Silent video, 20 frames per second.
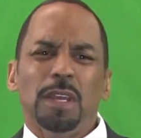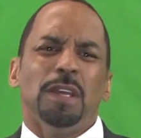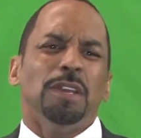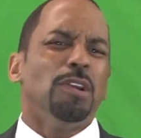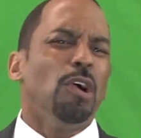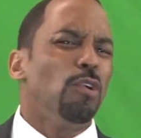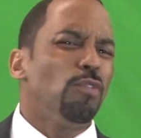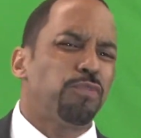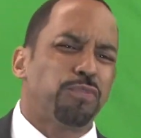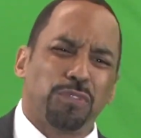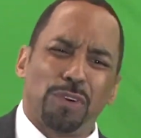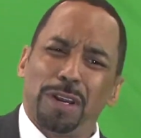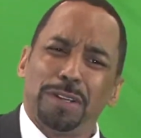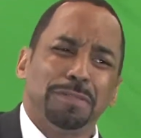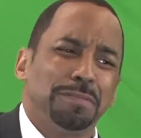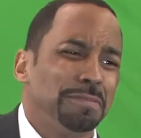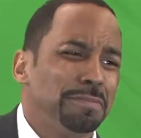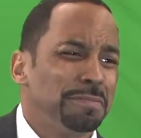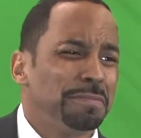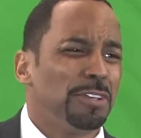No
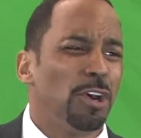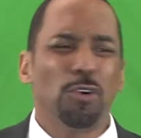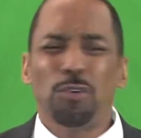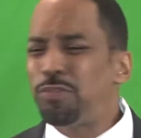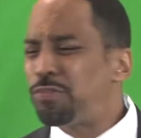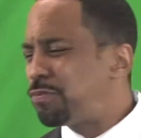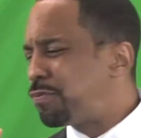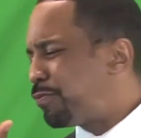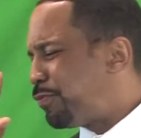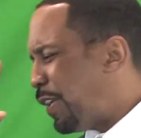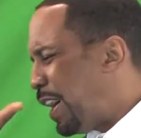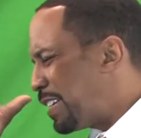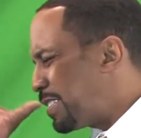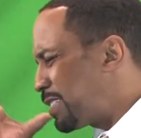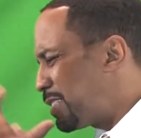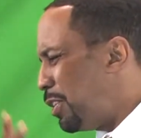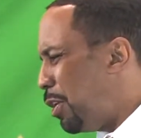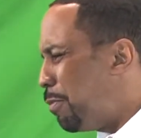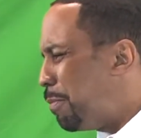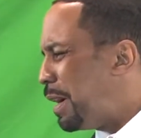fronting, no
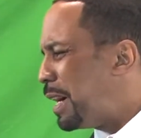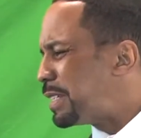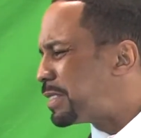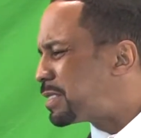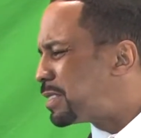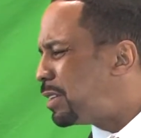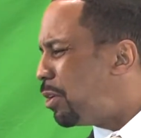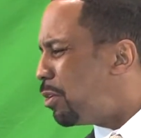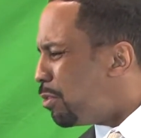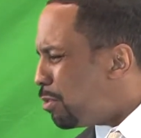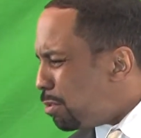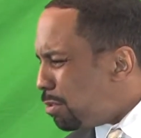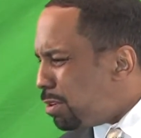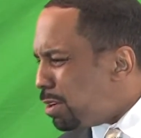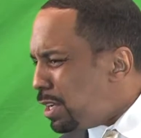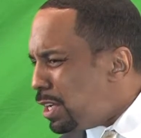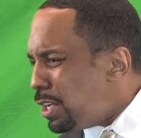fuss, no muss, no